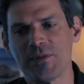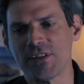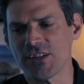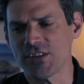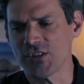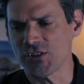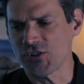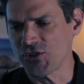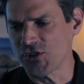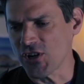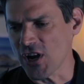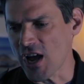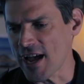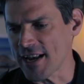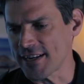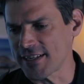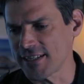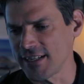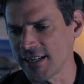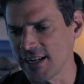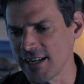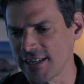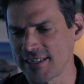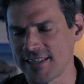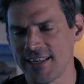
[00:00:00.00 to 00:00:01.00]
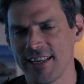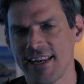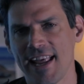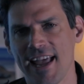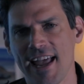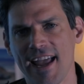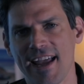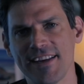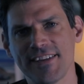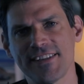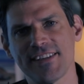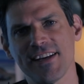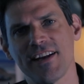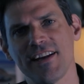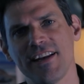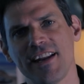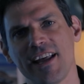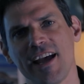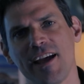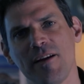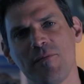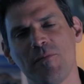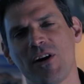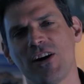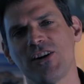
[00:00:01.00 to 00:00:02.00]
This is shot today,
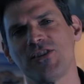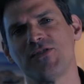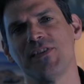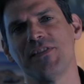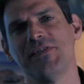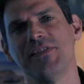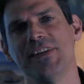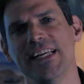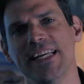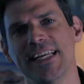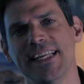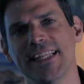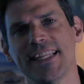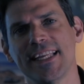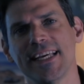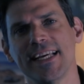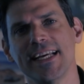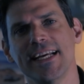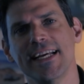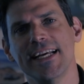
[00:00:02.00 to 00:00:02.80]
Sunday, March 15th.